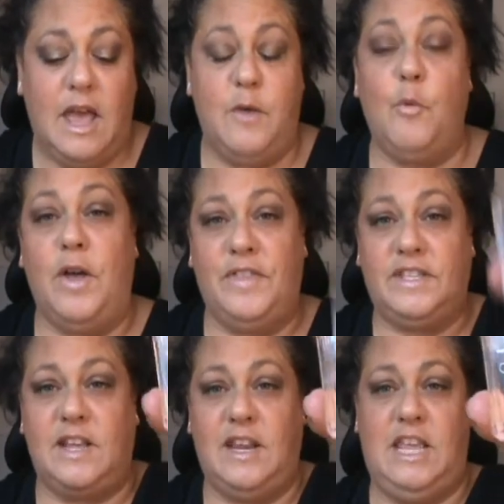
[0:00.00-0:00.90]
I won
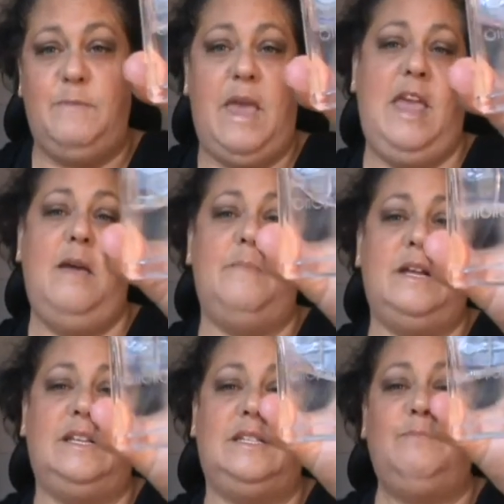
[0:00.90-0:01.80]
this on eBay
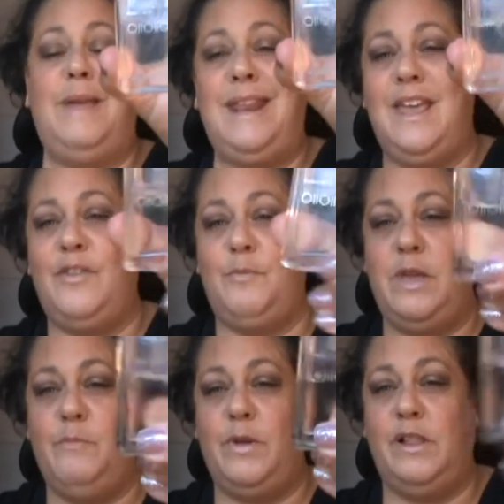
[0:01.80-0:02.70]
amongst many other
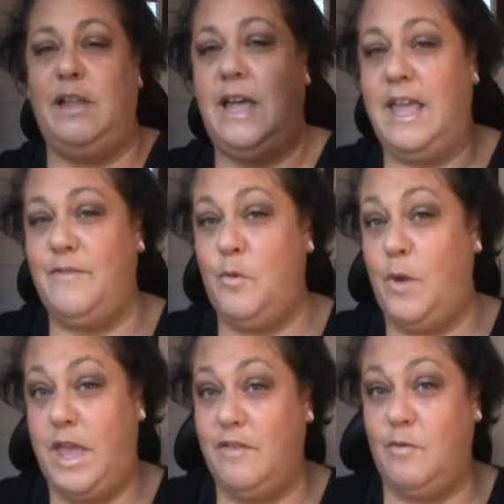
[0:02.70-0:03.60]
people. I have a
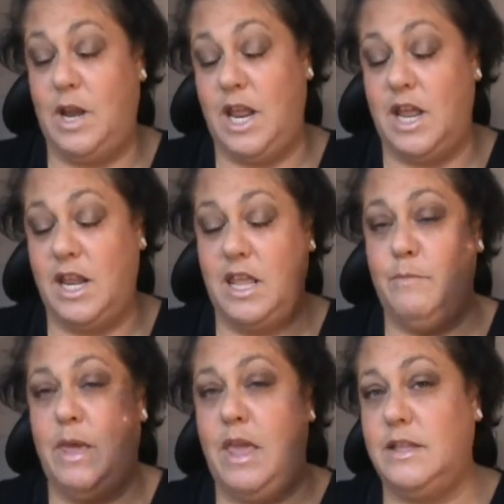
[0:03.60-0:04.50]
way of winning on
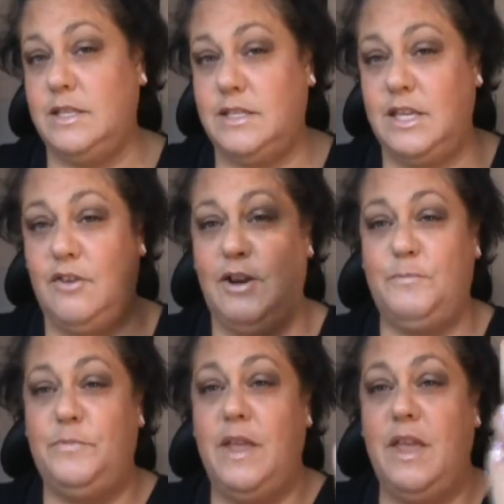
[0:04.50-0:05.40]
eBay. It's a secret.